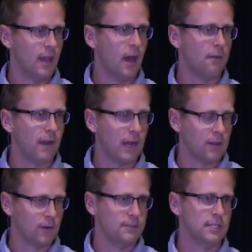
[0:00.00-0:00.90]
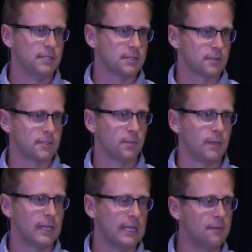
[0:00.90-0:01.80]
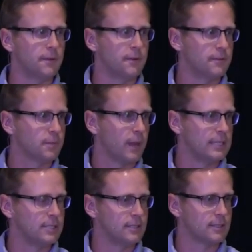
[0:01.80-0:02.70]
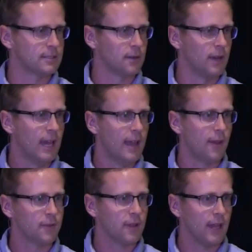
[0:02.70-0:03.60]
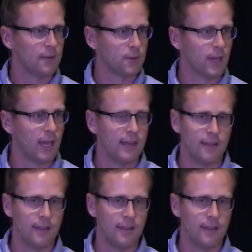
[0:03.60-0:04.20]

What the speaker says: a follower of Jesus or somebody influenced by Jesus. So that's kind of where we're headed.